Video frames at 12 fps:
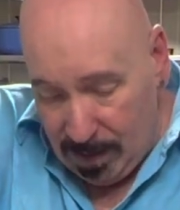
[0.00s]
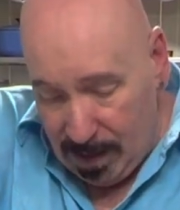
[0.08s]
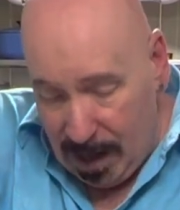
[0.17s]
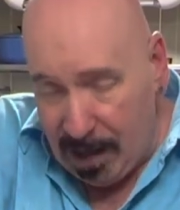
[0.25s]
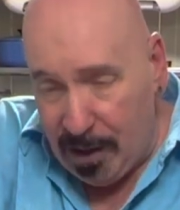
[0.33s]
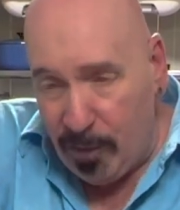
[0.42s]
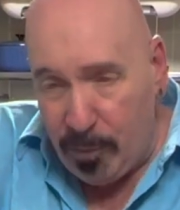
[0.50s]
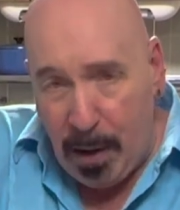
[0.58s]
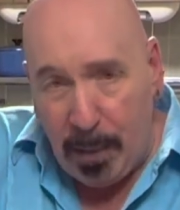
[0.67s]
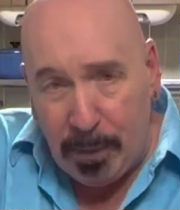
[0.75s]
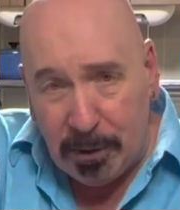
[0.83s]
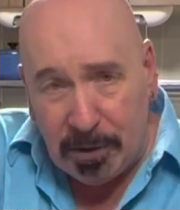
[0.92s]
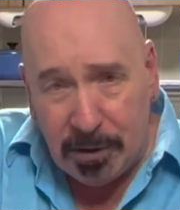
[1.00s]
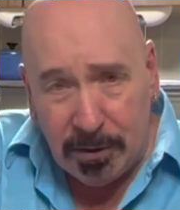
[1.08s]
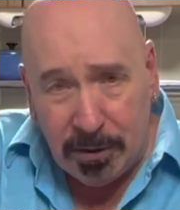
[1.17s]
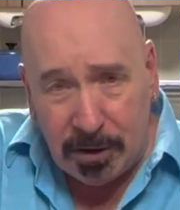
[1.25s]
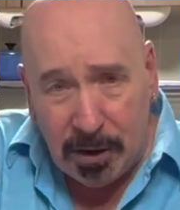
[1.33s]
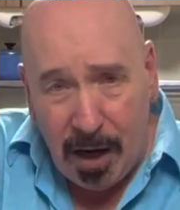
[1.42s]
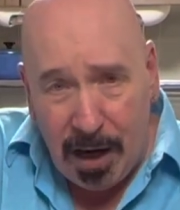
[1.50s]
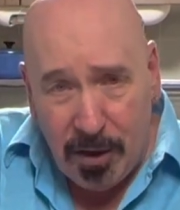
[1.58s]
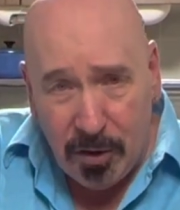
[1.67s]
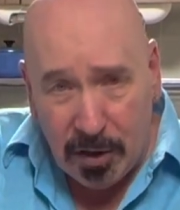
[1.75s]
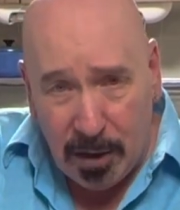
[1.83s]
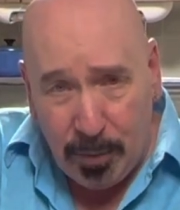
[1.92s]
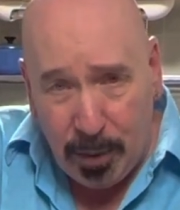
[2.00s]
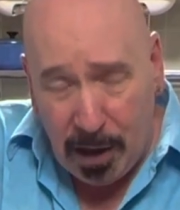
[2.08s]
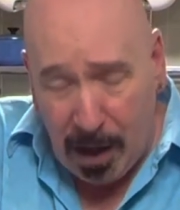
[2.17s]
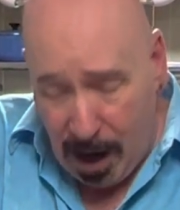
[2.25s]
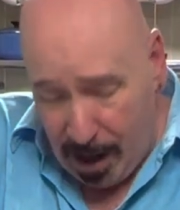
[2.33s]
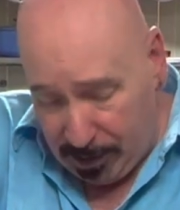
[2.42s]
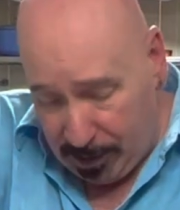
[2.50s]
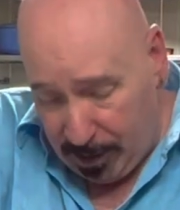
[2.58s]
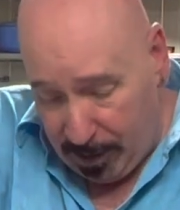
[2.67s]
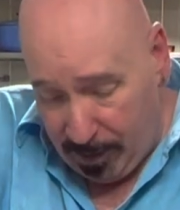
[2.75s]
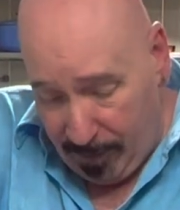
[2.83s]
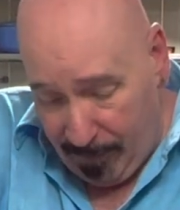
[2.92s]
I love pepper too, so I usually put a lot in there.